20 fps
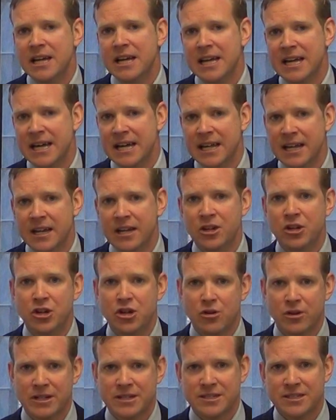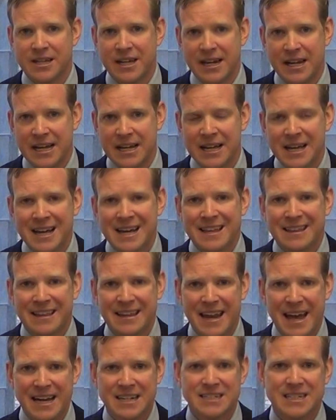in New York City.
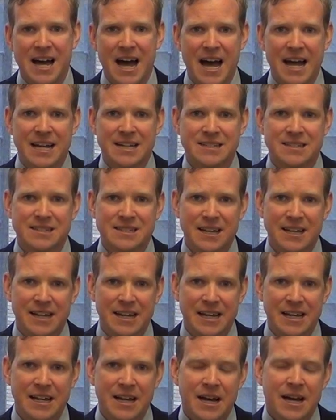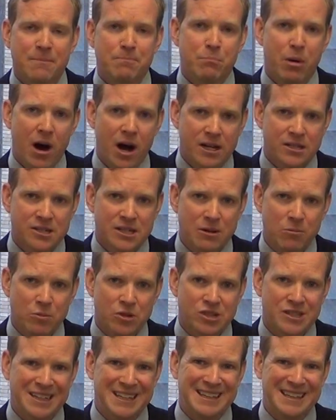The next highest city, Boston,
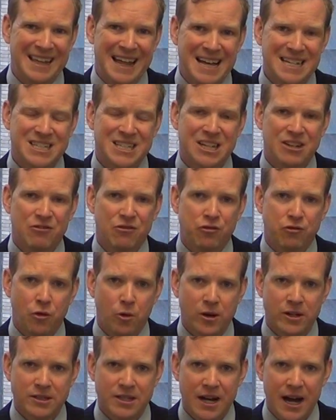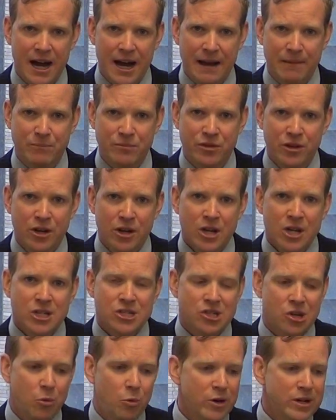was at less than 4 times.
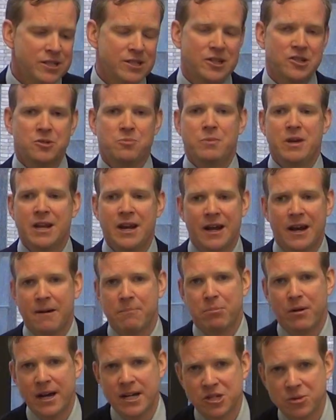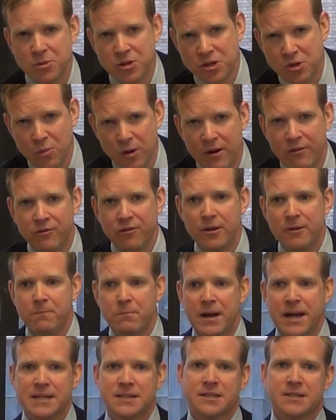So what does this mean on a price per square
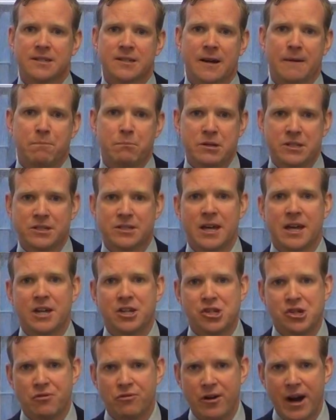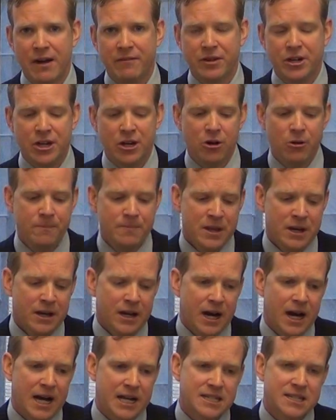foot basis and a percentage of revenue?
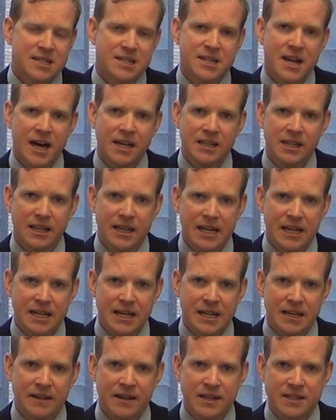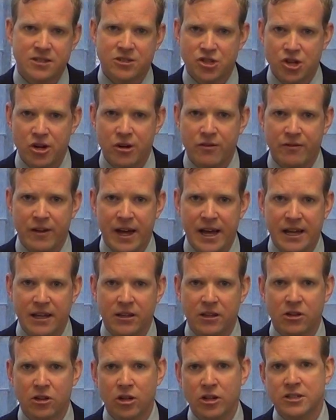Studley, in a
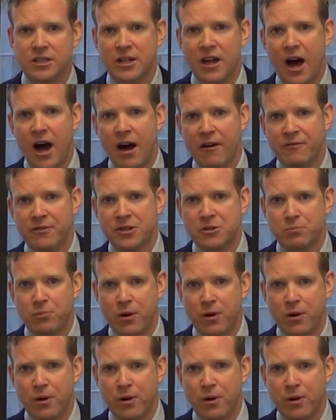survey, looked at office